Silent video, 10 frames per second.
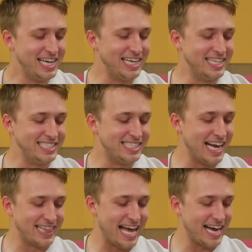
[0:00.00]
he didn't
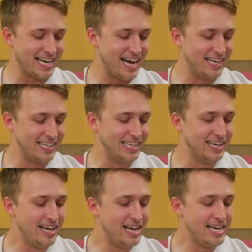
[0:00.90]
take that kindly.
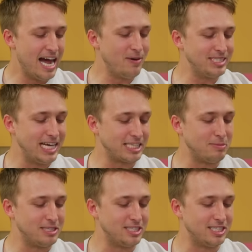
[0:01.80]
Now in text
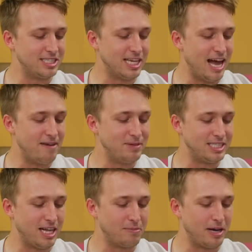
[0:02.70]
messages, I have been
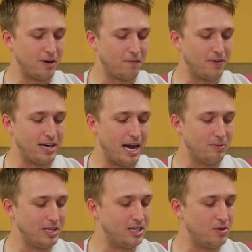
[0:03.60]
telling my girlfriend I
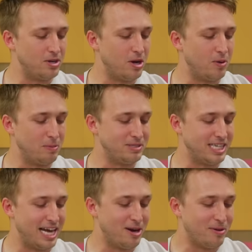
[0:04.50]
really don't know what a
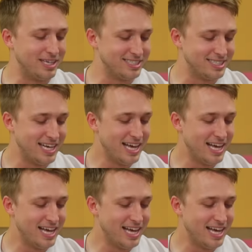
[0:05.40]
potato is.